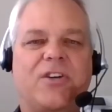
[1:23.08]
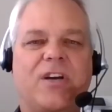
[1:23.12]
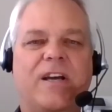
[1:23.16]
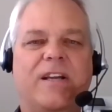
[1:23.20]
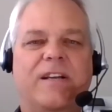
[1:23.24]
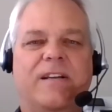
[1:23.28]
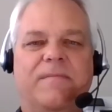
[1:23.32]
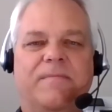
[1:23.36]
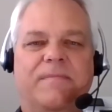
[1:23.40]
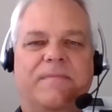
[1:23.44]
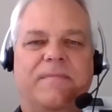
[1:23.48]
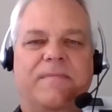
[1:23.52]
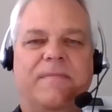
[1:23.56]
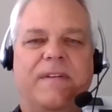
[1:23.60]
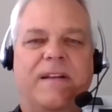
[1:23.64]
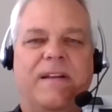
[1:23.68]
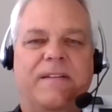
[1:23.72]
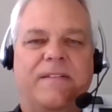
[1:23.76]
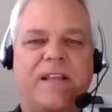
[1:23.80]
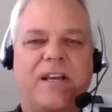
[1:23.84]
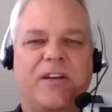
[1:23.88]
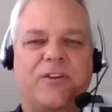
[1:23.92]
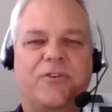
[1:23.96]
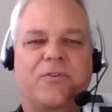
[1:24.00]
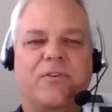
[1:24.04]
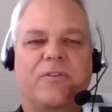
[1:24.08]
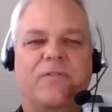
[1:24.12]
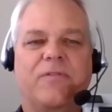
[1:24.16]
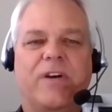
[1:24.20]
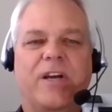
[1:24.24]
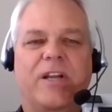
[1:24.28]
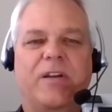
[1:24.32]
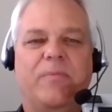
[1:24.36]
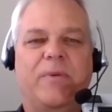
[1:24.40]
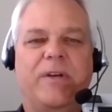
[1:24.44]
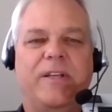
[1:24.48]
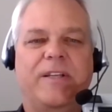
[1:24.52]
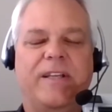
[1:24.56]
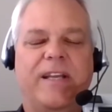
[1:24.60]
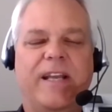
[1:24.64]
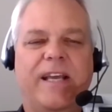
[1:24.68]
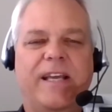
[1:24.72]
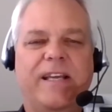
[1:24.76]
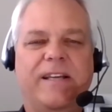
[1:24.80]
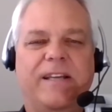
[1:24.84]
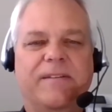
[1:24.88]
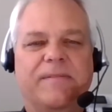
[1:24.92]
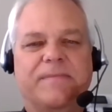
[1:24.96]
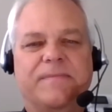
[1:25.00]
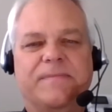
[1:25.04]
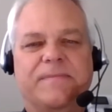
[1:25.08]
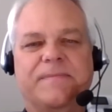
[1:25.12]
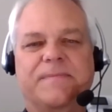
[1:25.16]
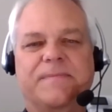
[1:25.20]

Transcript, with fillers: John. Thanks for inviting me today.